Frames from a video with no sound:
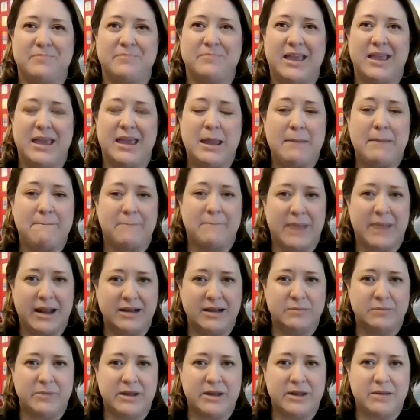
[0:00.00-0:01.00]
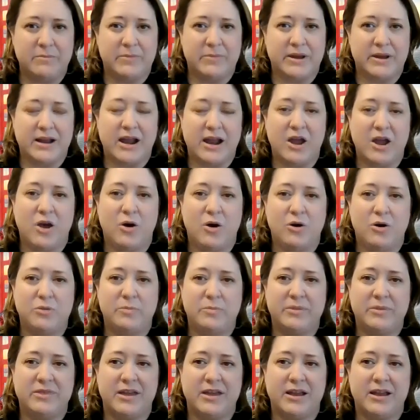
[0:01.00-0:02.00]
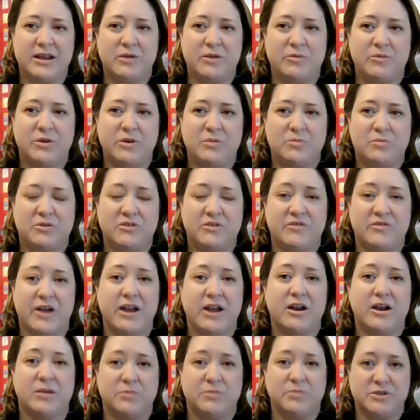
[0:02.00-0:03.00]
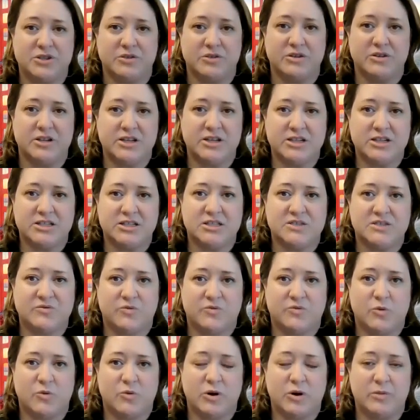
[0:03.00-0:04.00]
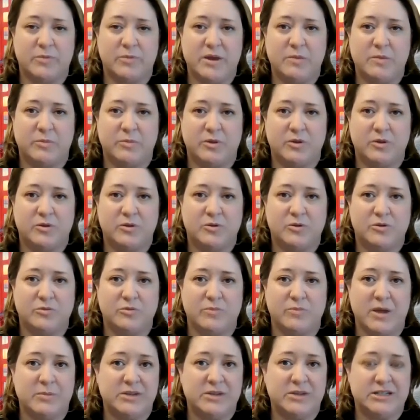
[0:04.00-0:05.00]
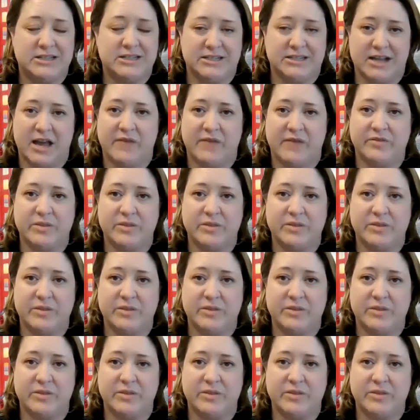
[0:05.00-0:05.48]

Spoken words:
It might be, but I hope that it would provide opportunities for people who maybe didn't have the